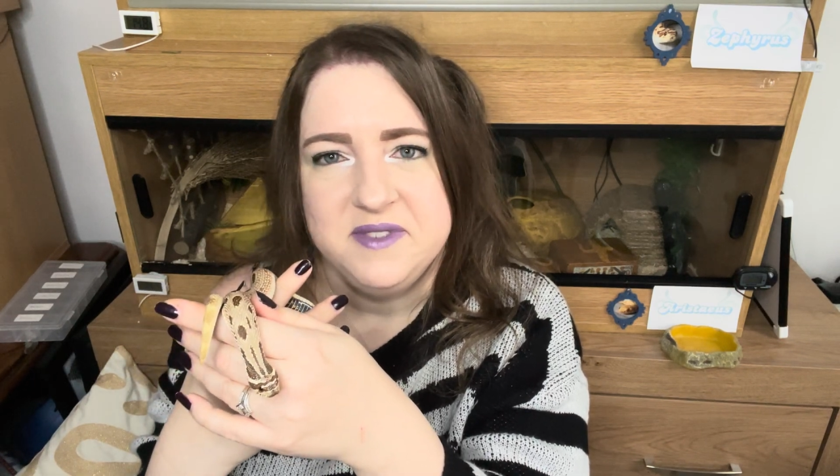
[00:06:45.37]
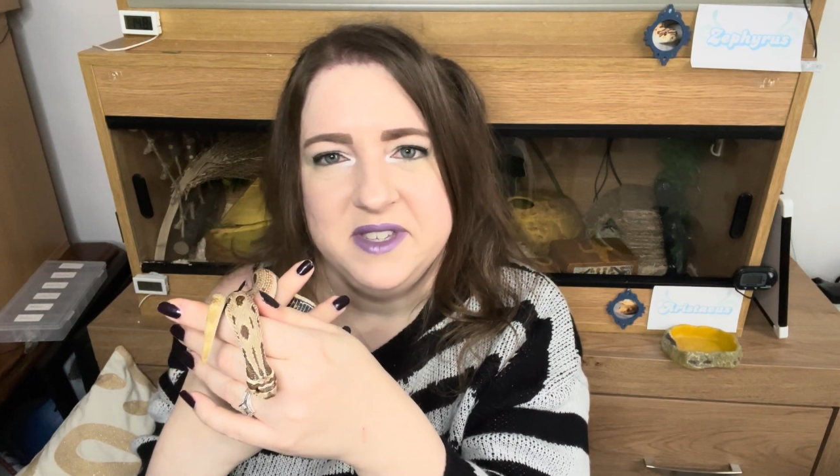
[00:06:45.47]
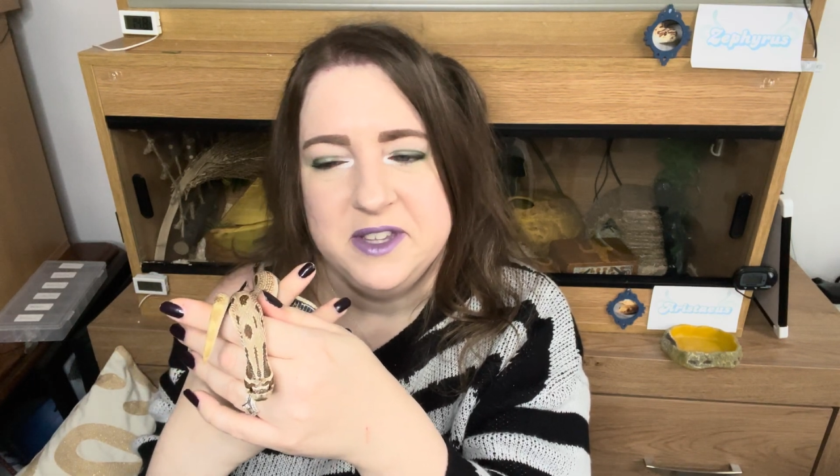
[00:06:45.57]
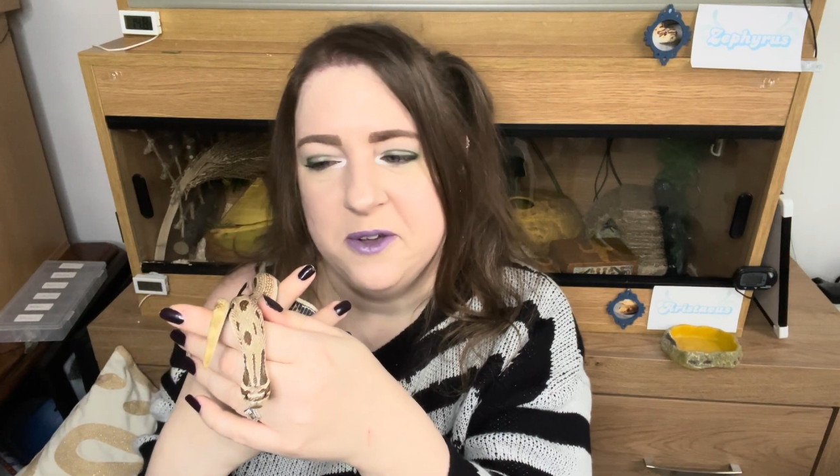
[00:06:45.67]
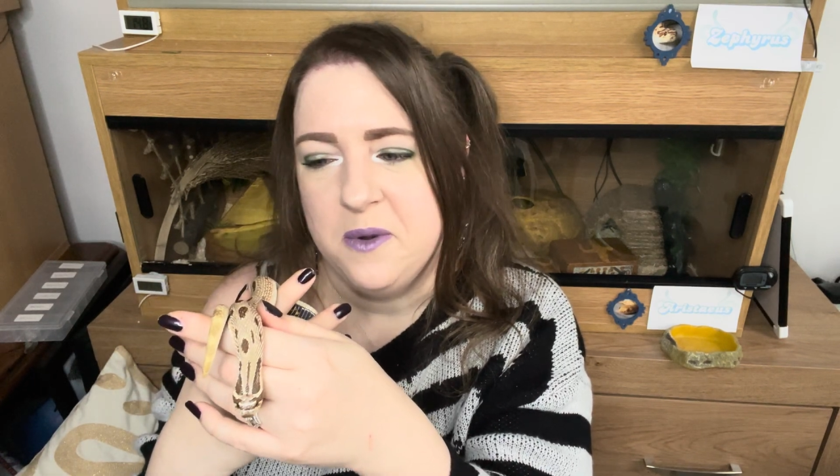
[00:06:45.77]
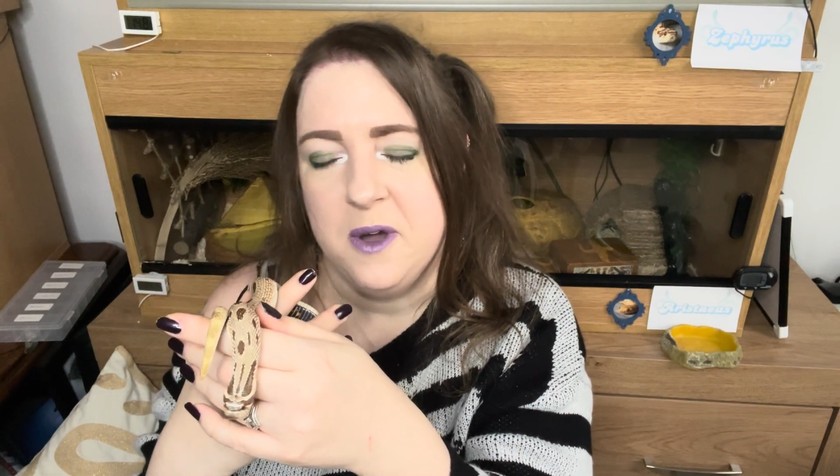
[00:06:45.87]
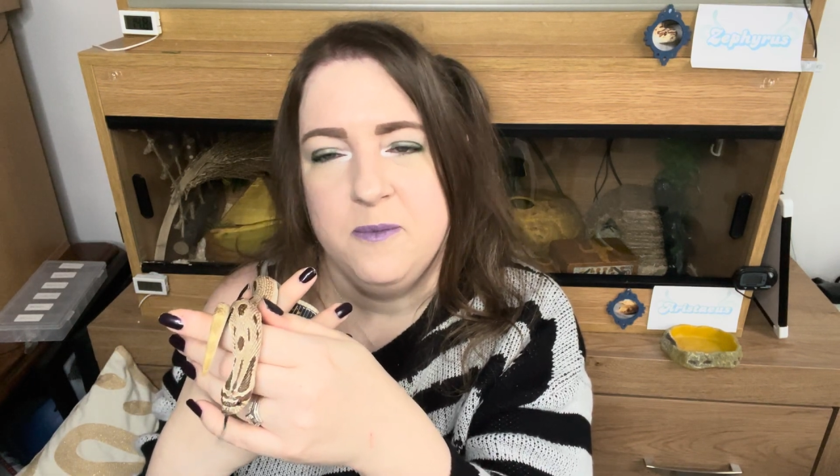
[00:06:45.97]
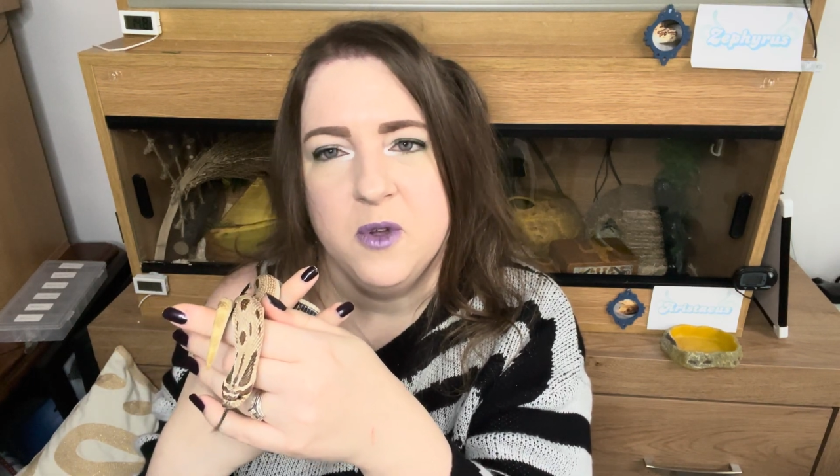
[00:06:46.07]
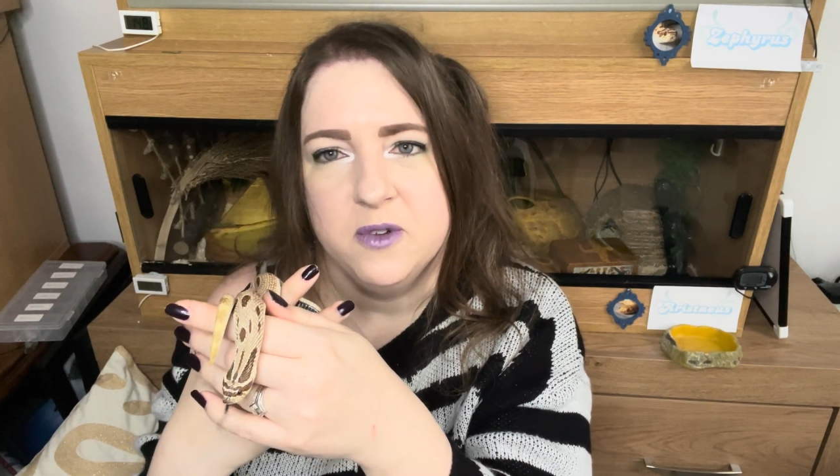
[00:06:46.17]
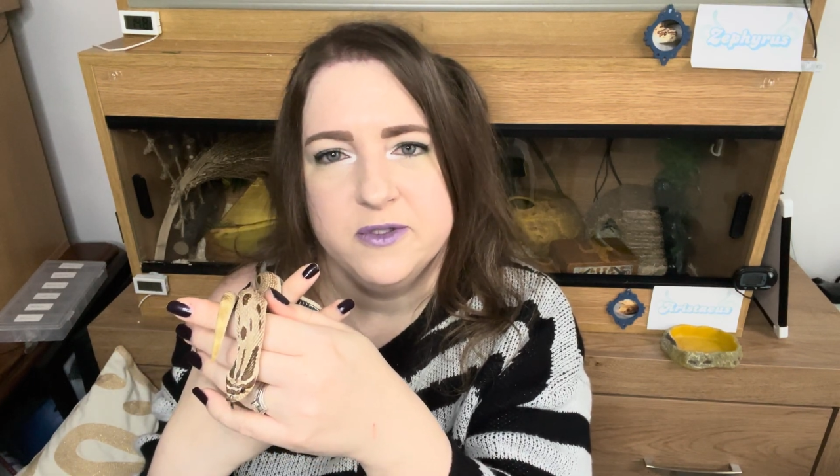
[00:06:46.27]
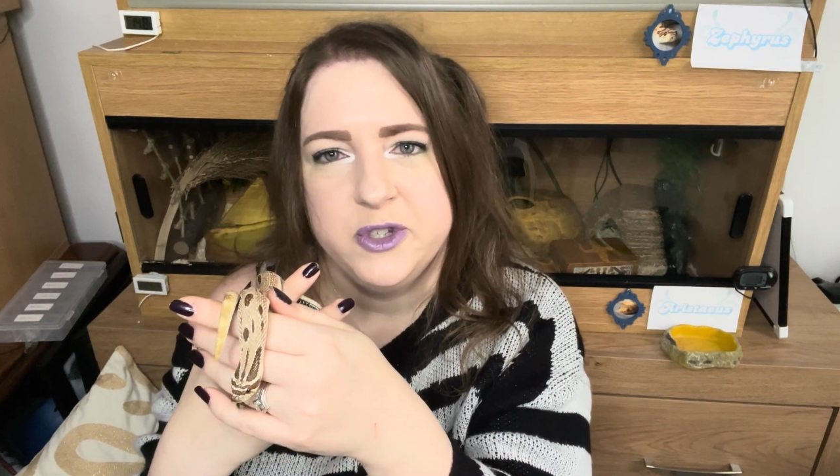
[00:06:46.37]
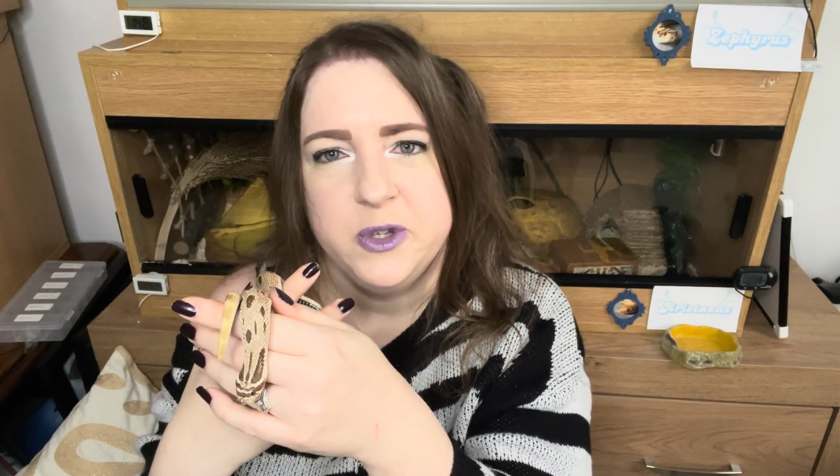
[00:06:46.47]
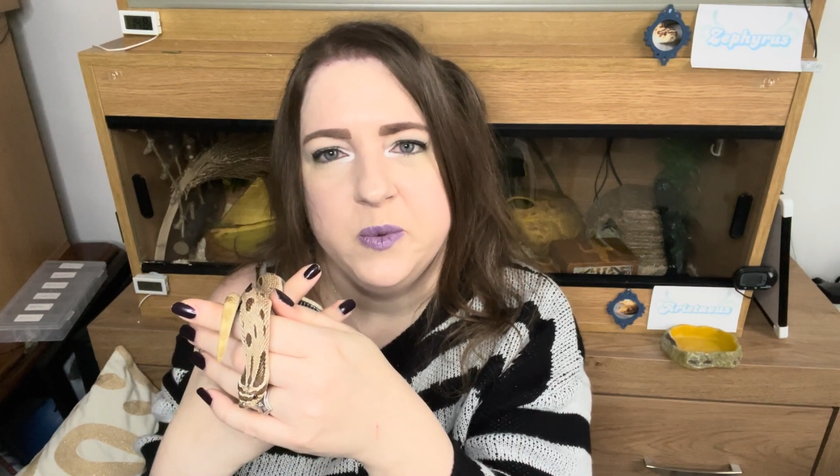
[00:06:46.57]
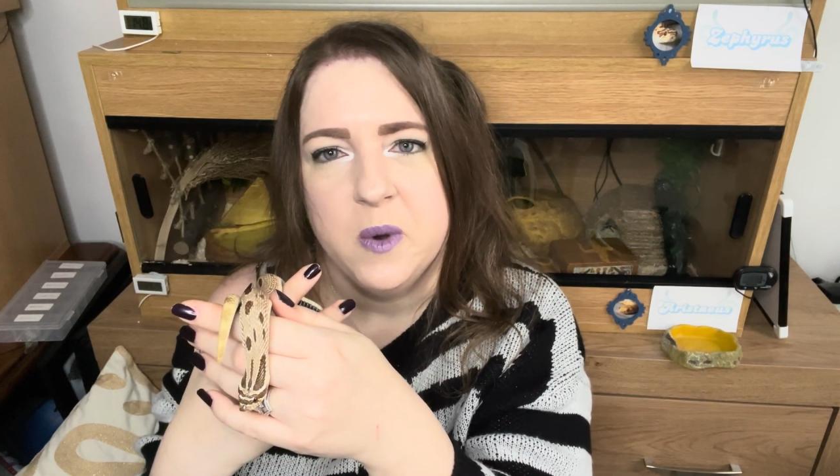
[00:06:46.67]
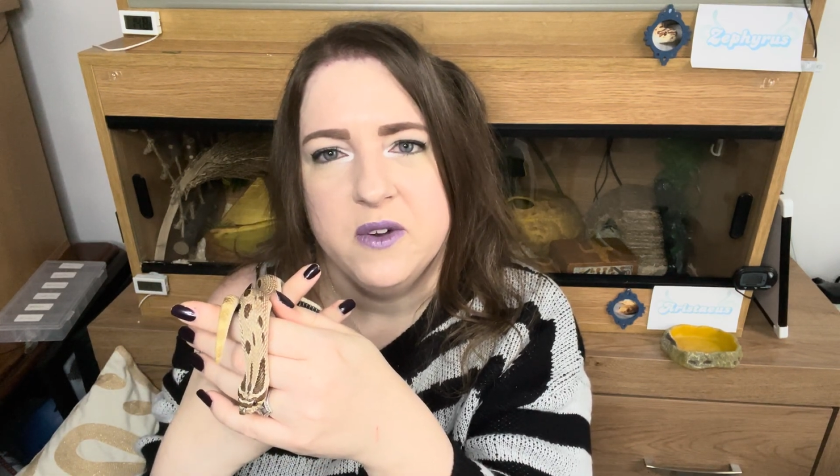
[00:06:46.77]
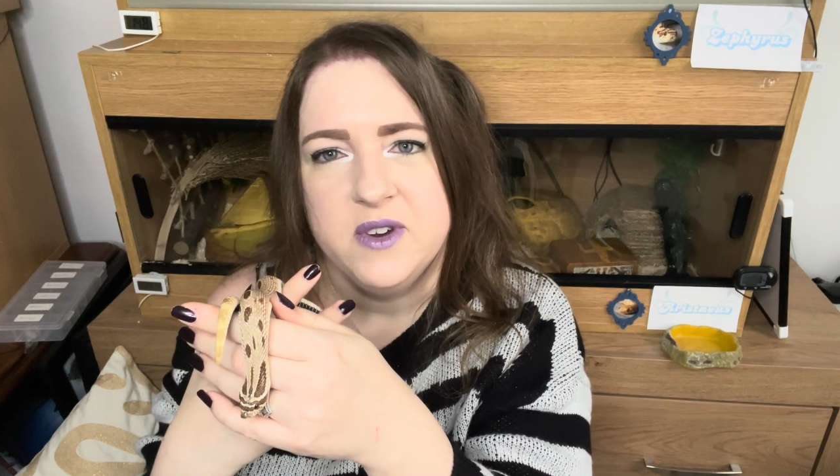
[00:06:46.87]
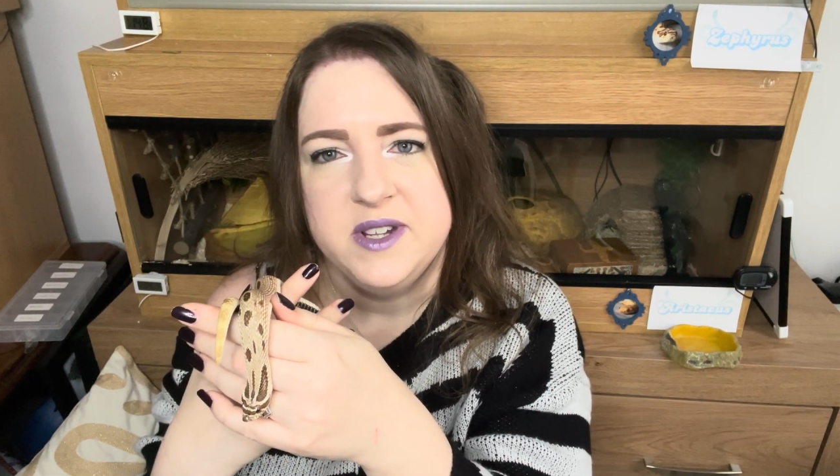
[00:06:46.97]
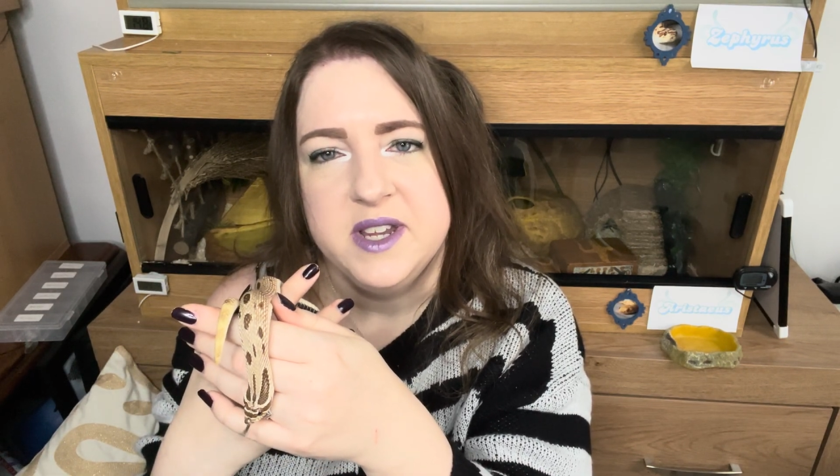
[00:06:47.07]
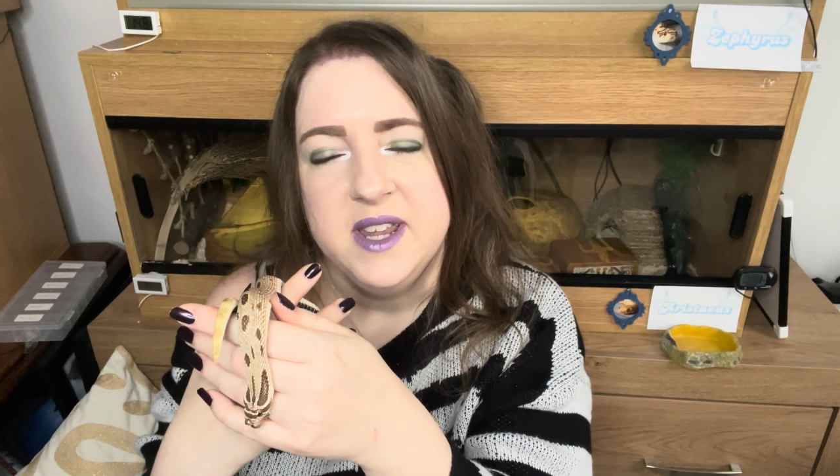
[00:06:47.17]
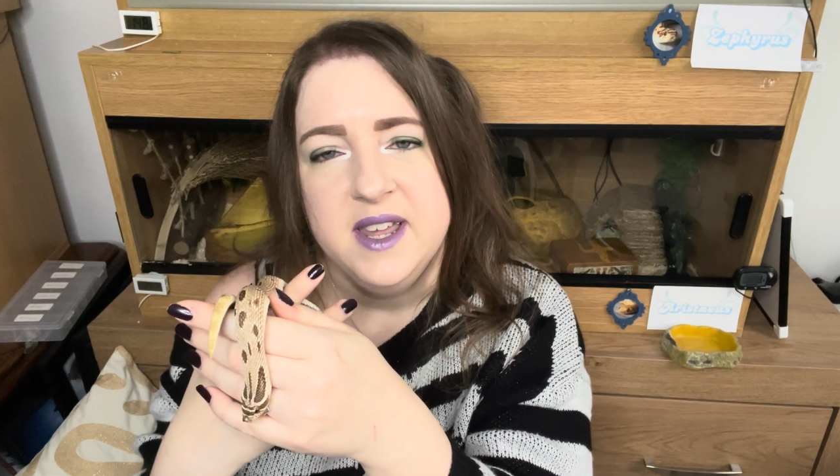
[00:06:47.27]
you know, I'm not too worried.